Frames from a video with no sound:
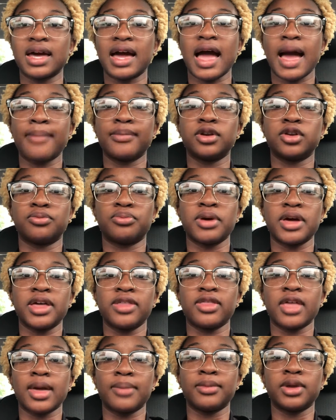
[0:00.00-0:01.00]
the habit of
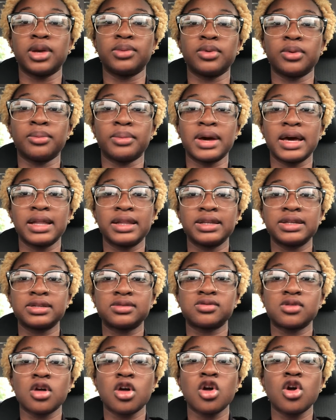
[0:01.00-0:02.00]
paying that minimum
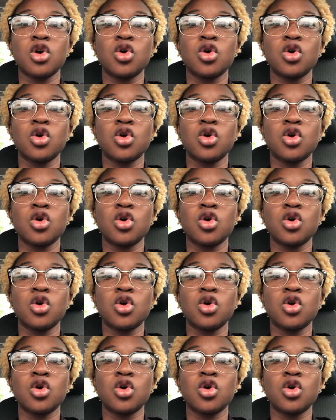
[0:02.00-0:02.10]
balance,